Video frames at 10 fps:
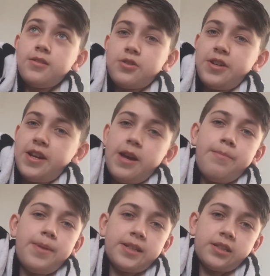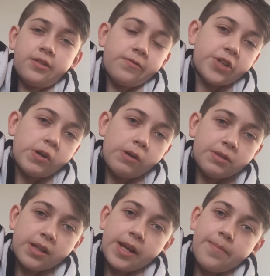So yeah, massive shout
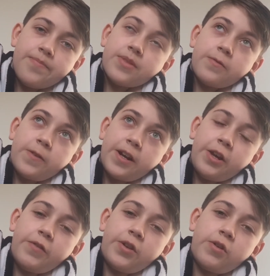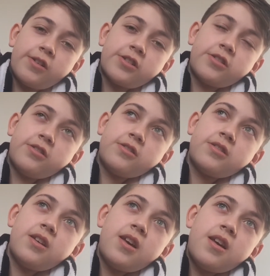out to them. Thank you for the questions.